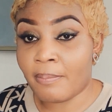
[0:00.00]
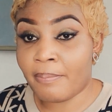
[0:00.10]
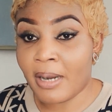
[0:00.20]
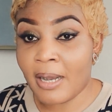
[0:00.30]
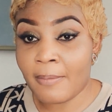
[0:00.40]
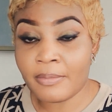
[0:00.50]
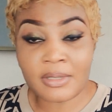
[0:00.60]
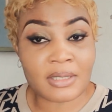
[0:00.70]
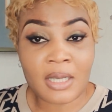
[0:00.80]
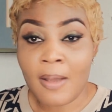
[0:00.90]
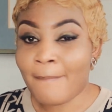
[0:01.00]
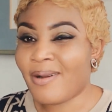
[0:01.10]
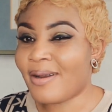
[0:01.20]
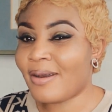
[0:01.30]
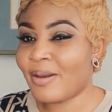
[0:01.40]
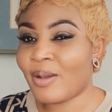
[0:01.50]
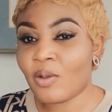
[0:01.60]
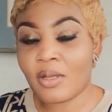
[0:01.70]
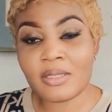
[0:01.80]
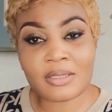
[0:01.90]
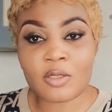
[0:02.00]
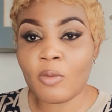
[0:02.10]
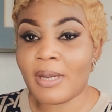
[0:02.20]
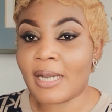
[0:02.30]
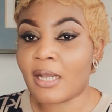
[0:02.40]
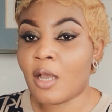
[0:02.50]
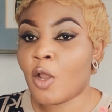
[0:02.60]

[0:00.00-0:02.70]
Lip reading: bums, but not on the stomach,